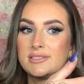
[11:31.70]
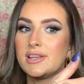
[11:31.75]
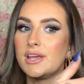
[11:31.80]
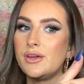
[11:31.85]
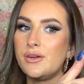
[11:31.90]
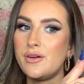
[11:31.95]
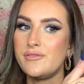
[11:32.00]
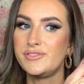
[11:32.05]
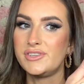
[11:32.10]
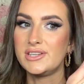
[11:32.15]

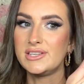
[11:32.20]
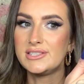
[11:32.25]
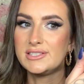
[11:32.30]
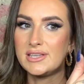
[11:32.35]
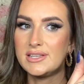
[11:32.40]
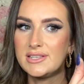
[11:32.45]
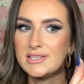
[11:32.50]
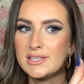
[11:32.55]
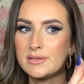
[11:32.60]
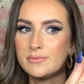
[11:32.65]
I've just
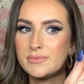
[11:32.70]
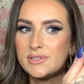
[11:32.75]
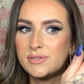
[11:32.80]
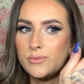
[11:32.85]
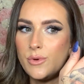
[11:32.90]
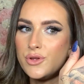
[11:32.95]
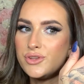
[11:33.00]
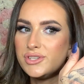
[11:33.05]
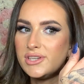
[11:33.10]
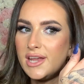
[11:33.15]
done some
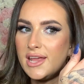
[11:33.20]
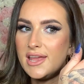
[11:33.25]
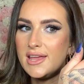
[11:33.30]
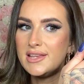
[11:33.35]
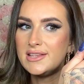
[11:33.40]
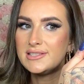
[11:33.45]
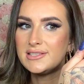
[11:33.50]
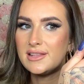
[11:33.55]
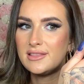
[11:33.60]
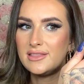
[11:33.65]

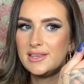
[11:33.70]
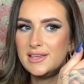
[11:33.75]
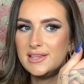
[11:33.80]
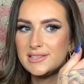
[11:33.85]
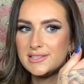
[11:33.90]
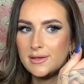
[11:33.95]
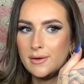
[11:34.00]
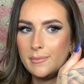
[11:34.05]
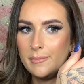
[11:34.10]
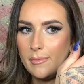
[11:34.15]
swatches. These
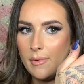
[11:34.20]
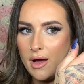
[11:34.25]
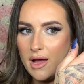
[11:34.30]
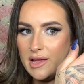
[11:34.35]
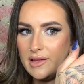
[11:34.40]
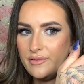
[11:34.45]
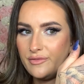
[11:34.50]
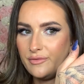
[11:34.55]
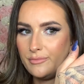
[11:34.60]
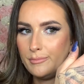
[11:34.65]
are my
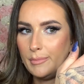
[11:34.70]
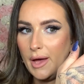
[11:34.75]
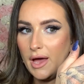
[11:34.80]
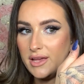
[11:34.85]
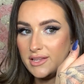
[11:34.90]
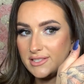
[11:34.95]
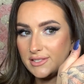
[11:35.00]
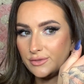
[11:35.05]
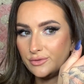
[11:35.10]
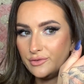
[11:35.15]

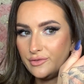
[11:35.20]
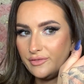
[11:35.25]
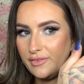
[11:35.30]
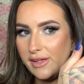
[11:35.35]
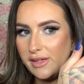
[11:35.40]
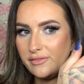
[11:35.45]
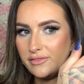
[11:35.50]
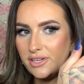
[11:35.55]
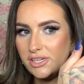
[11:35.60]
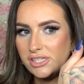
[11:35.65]
personal
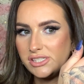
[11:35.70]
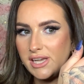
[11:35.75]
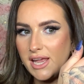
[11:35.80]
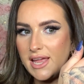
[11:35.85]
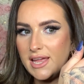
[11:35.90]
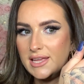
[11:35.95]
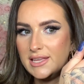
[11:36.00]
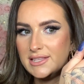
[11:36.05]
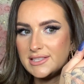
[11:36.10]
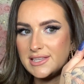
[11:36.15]
favourite
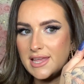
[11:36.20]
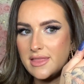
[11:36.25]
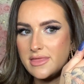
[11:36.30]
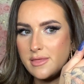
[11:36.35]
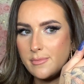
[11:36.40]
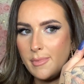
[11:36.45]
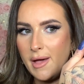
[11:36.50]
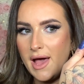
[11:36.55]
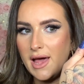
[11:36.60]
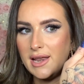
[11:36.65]
shades in the
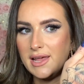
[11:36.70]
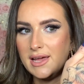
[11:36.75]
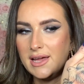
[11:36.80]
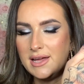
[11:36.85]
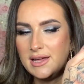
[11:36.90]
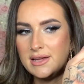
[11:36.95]
palette.